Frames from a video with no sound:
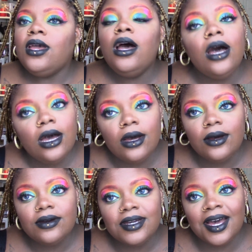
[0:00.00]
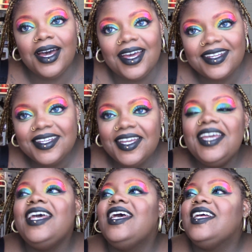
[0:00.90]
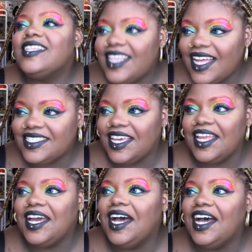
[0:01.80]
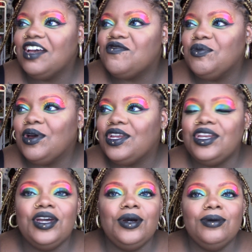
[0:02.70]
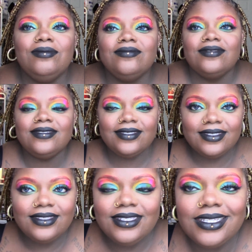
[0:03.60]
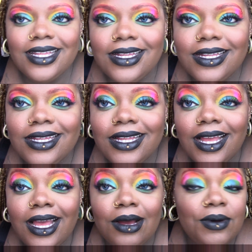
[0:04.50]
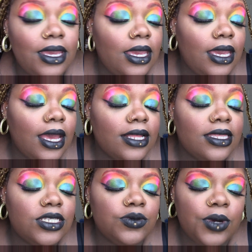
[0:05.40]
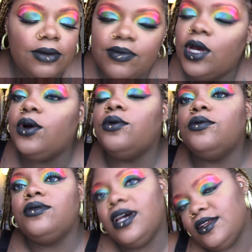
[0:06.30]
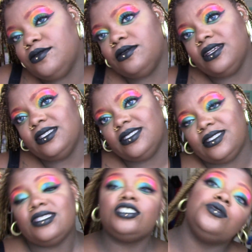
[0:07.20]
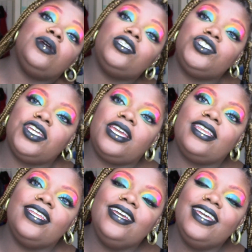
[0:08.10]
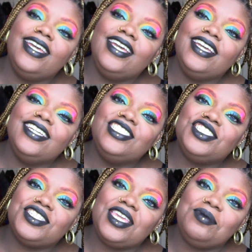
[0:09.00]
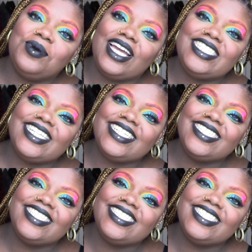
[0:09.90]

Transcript: oh god that's it uh, if you want to know how we got this rainbow cut crease situation. Just keep watching.